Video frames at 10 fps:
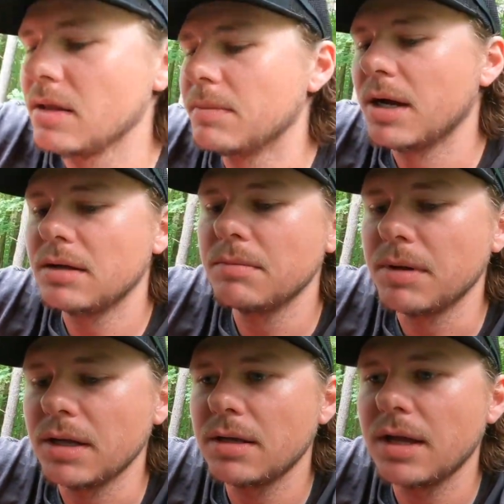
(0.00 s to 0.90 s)
in the butt,
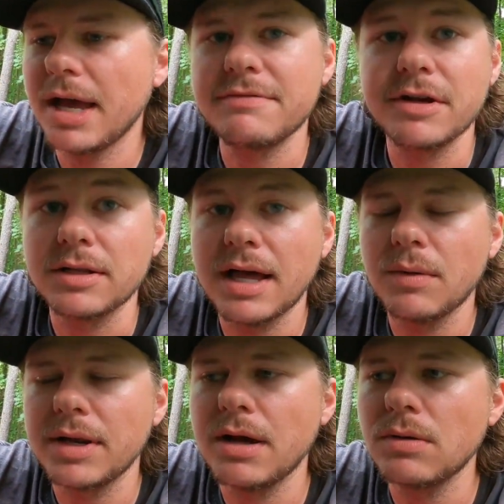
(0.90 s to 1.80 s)
but I figured that
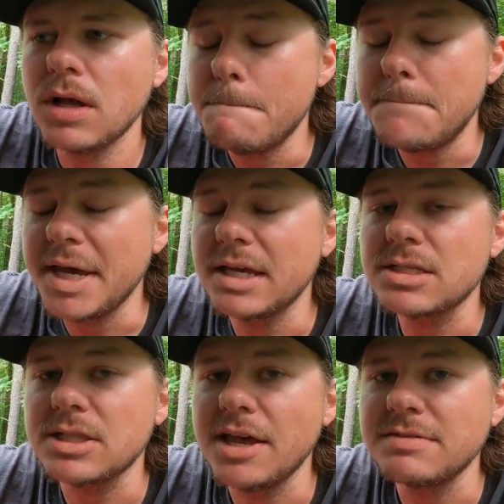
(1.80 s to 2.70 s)
one out.
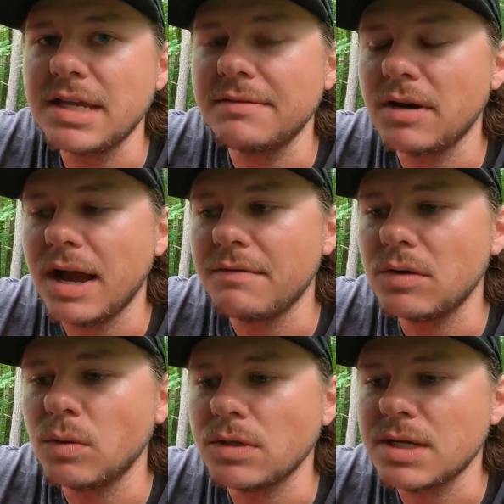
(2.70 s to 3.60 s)
Biggest lifesaver
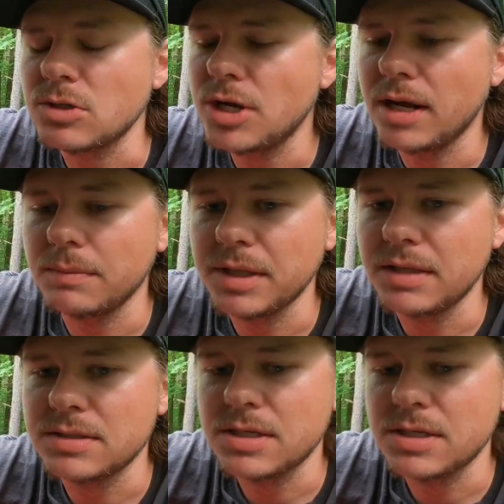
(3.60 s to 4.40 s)
ever was I was trying to bleed the